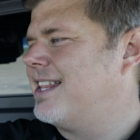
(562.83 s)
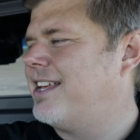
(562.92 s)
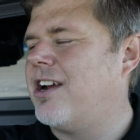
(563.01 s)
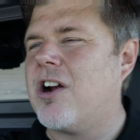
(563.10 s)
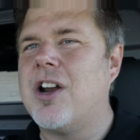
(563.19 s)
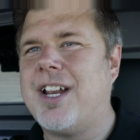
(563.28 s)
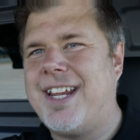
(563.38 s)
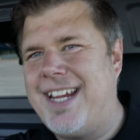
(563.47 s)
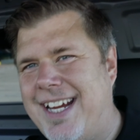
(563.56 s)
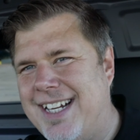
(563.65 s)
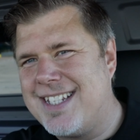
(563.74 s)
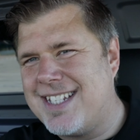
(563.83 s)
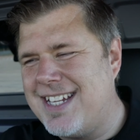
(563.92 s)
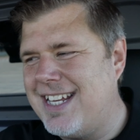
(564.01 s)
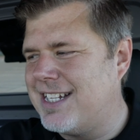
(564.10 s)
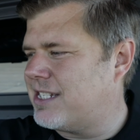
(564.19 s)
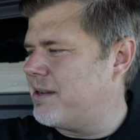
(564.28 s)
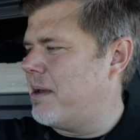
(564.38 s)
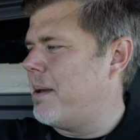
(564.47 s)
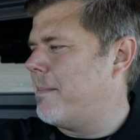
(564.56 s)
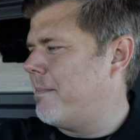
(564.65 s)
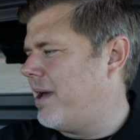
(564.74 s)
They are heated seats,
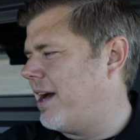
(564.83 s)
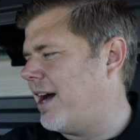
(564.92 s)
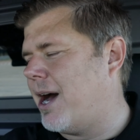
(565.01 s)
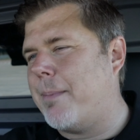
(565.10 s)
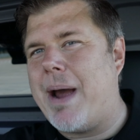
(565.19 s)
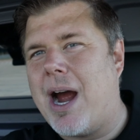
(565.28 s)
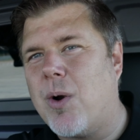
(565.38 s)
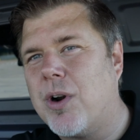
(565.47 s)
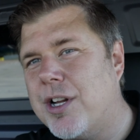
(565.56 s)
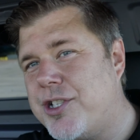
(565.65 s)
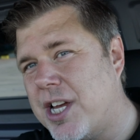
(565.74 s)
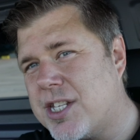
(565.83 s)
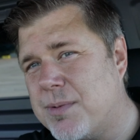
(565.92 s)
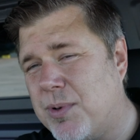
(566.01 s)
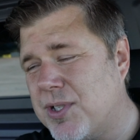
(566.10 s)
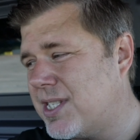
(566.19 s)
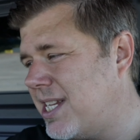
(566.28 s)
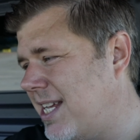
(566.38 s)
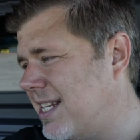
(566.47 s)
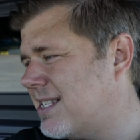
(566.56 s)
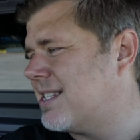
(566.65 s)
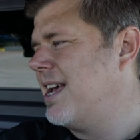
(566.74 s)
uh, power adjustable
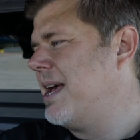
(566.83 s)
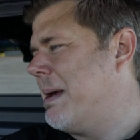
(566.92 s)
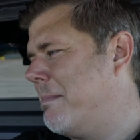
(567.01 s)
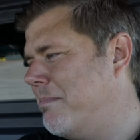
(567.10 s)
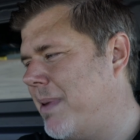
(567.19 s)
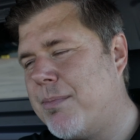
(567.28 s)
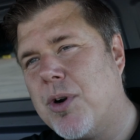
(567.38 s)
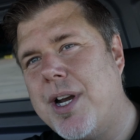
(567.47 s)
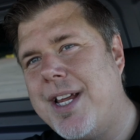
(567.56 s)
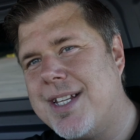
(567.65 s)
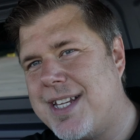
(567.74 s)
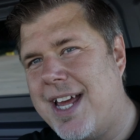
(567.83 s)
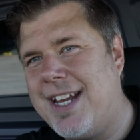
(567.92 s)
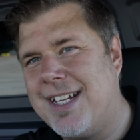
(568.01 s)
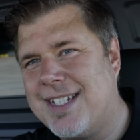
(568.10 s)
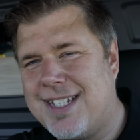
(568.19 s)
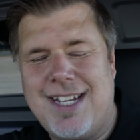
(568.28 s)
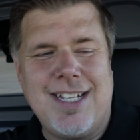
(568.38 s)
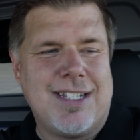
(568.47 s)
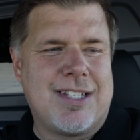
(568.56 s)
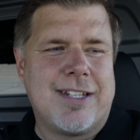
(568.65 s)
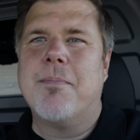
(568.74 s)
seats, memory setting
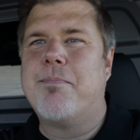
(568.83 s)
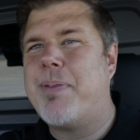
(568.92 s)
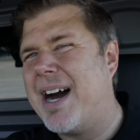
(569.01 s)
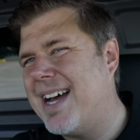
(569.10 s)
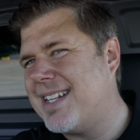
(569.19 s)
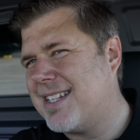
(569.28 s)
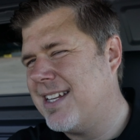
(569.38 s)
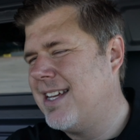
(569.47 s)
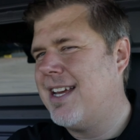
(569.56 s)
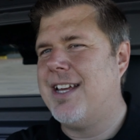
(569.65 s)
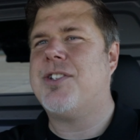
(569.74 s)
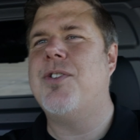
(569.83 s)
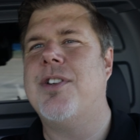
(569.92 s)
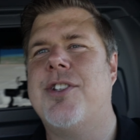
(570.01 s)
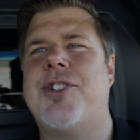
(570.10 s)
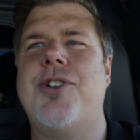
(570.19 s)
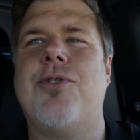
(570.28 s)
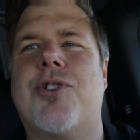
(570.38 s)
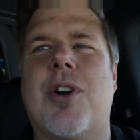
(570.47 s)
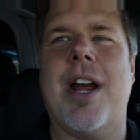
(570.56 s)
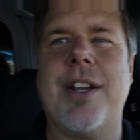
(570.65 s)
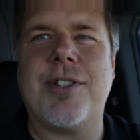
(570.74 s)
seats, but as soon as you
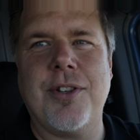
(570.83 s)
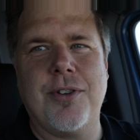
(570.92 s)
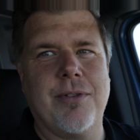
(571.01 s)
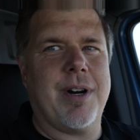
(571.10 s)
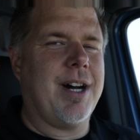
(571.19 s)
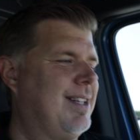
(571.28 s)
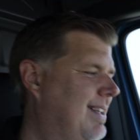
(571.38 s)
try to uh,